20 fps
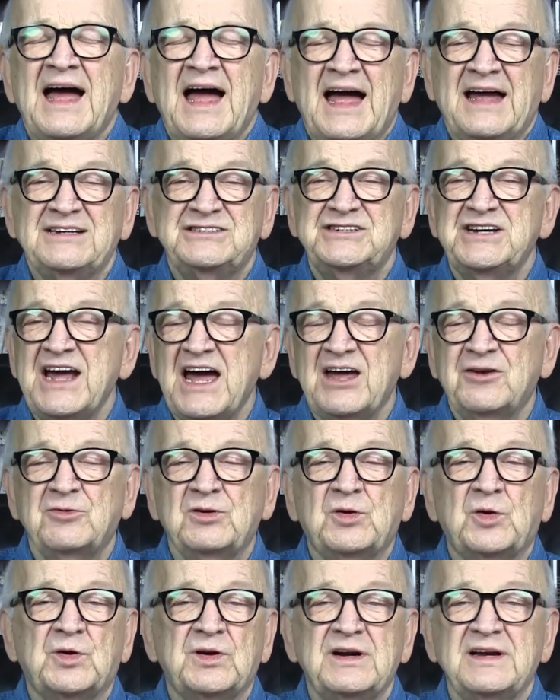And she hadn't
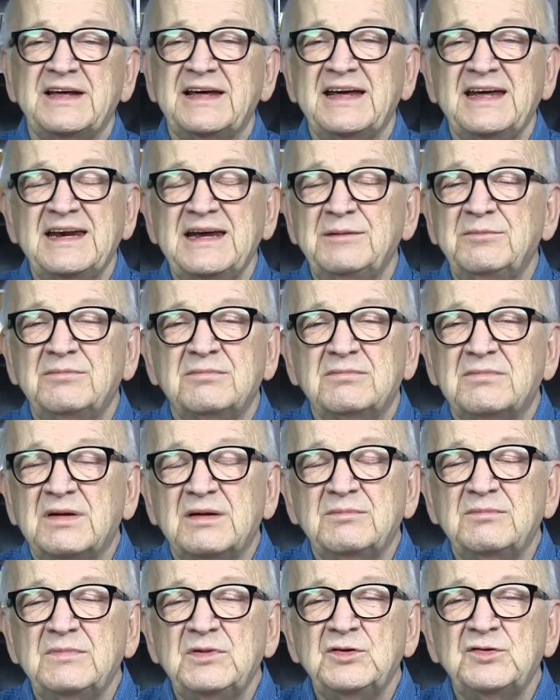recorded any
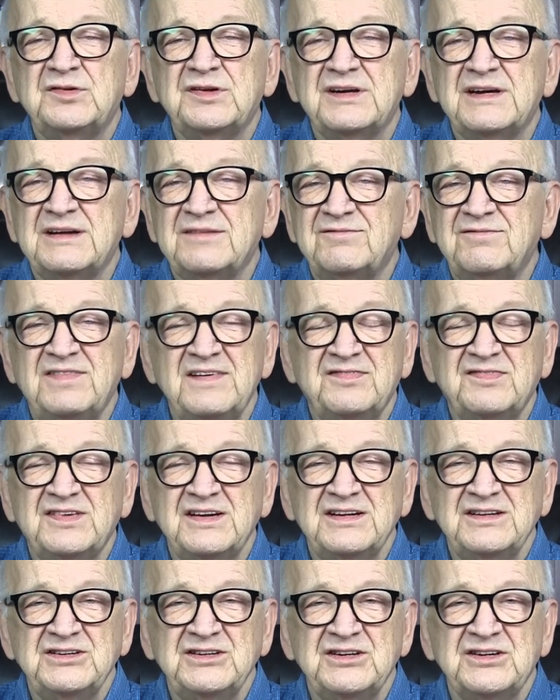music in
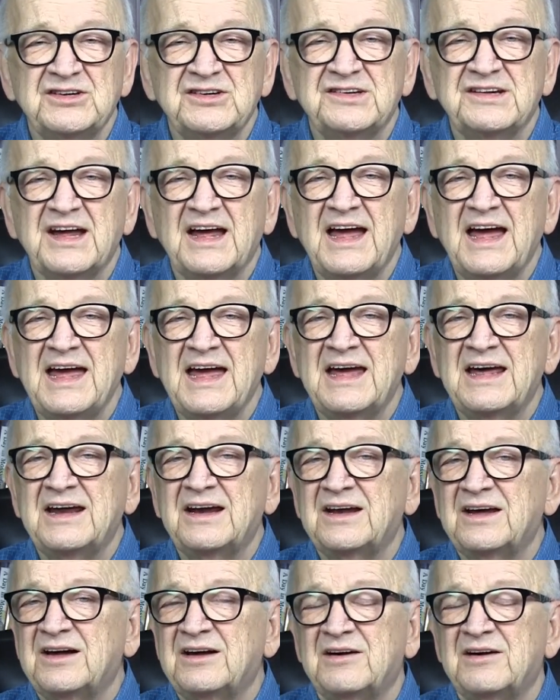15 years. And